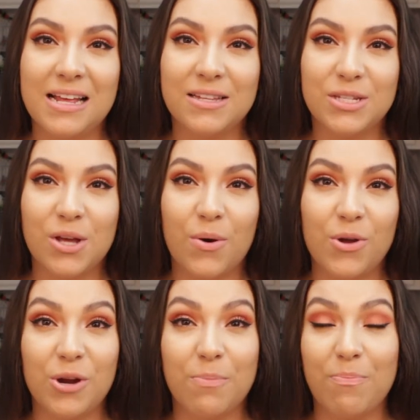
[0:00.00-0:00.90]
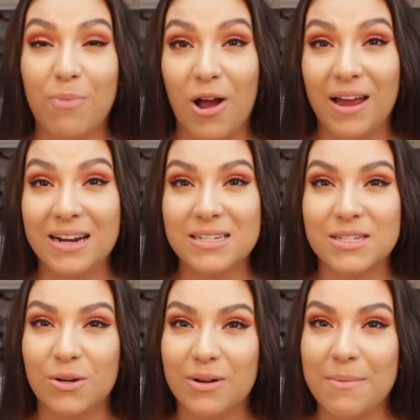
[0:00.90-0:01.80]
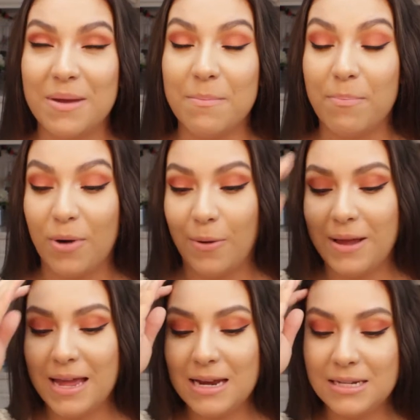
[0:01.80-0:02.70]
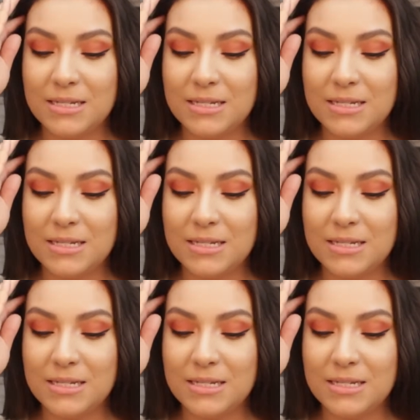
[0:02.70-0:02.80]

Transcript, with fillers: so your products don't come in broken.